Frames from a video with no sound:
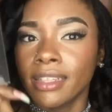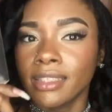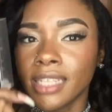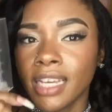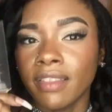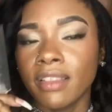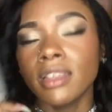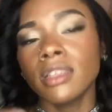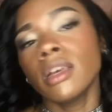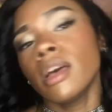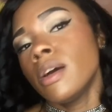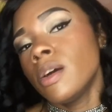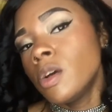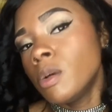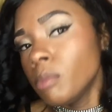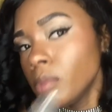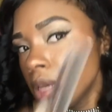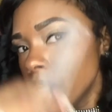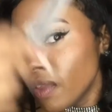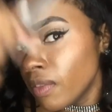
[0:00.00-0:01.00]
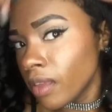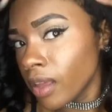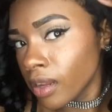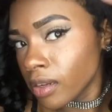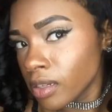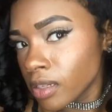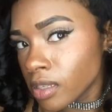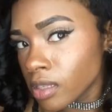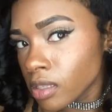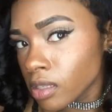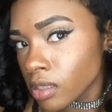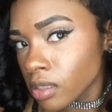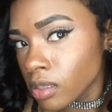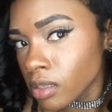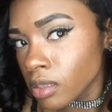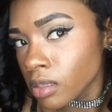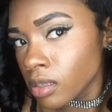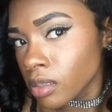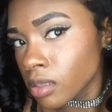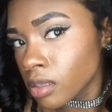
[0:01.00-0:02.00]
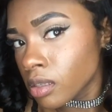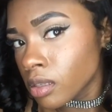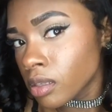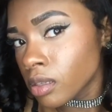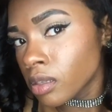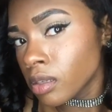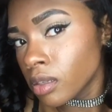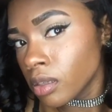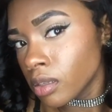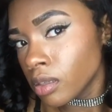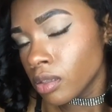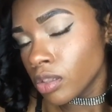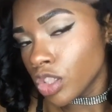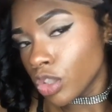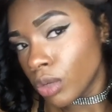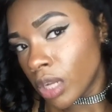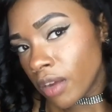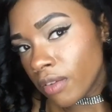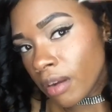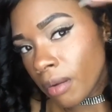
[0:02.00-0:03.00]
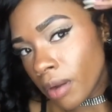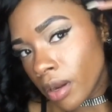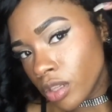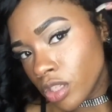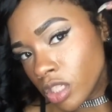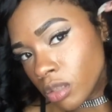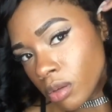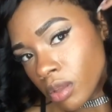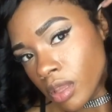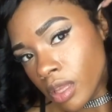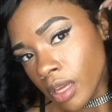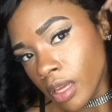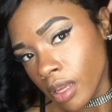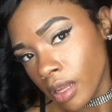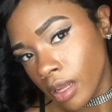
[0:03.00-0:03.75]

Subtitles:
Take this comb and then I just do whatever I want to do with it.